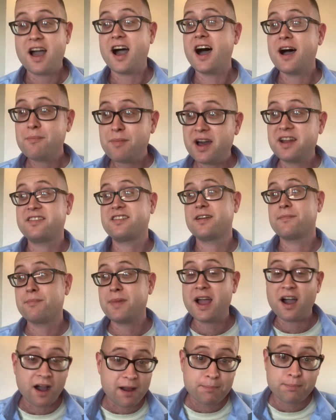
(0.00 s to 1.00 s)
I must
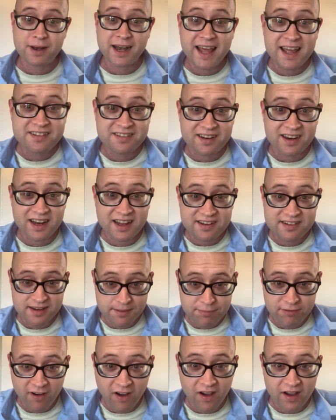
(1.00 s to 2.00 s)
admit, I'm pleasantly
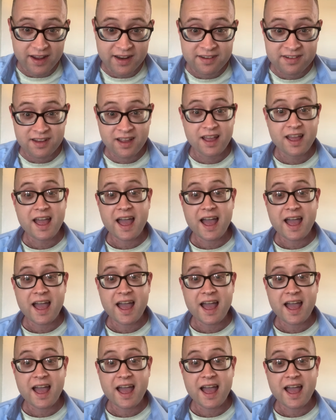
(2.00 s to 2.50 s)
surprised